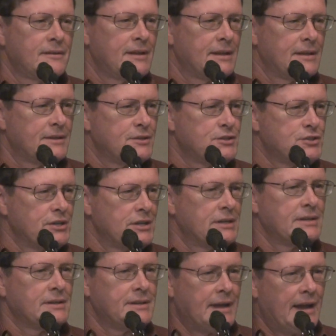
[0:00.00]
that
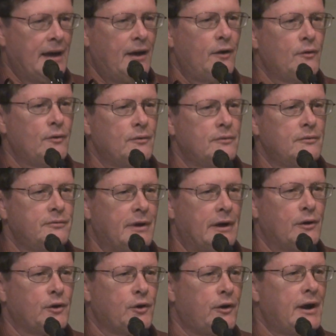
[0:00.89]
she had now
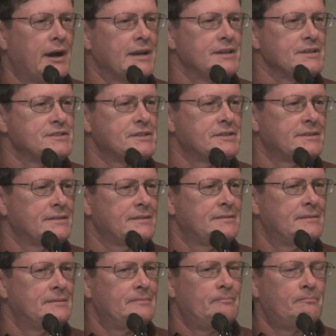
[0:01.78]
found Christ,
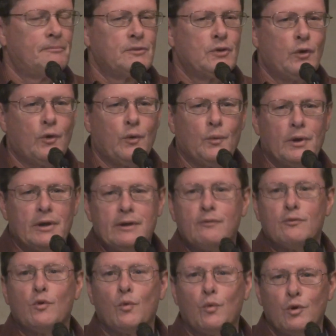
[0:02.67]
or
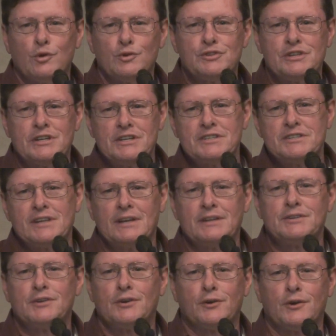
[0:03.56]
whatever words he
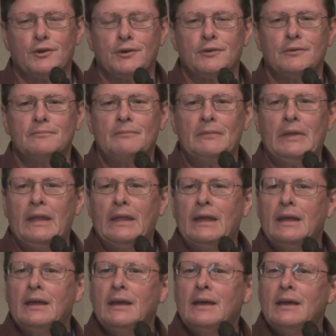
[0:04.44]
said to her.
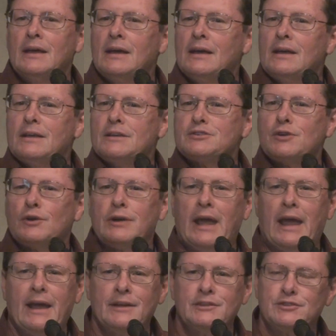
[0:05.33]
So,
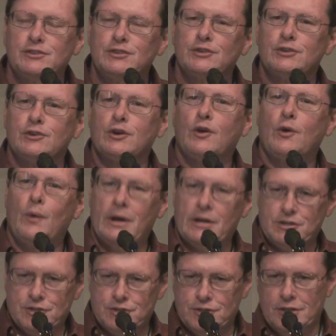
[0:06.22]
to answer your
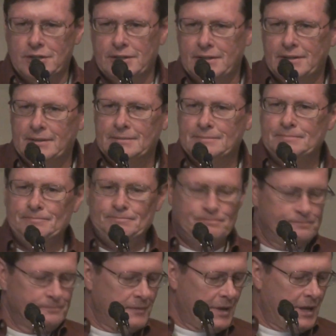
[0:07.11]
question,
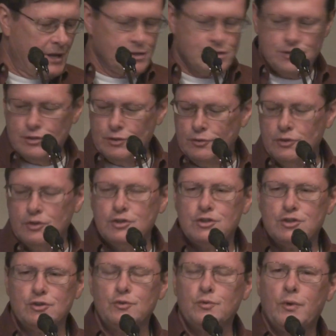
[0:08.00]
as soon
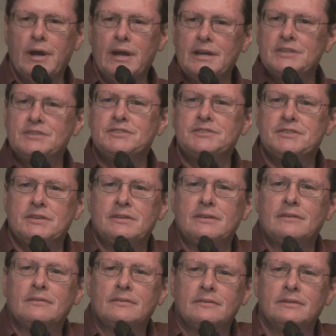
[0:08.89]
as you
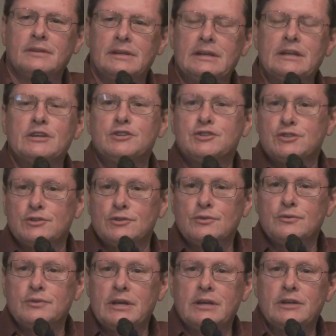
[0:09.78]
raise the
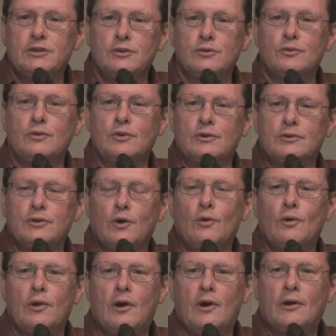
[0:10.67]
issue that you are
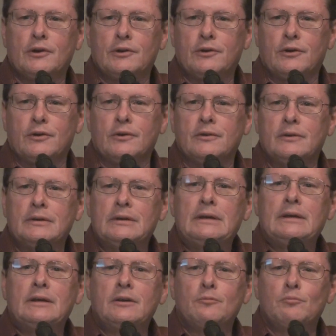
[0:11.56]
no longer
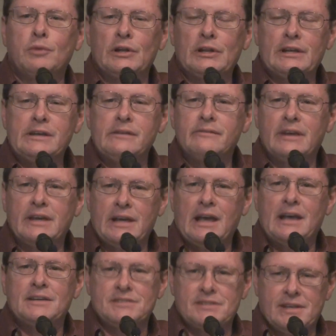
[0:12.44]

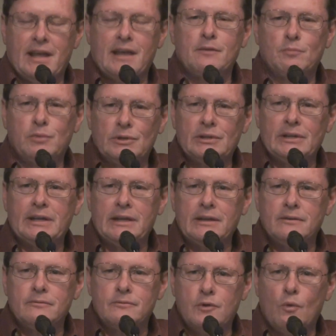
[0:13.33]
believing as they
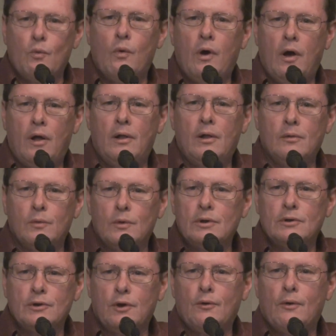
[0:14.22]
believe, the wall
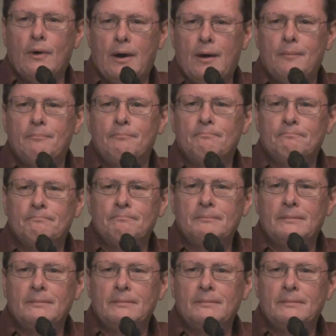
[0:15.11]
will go up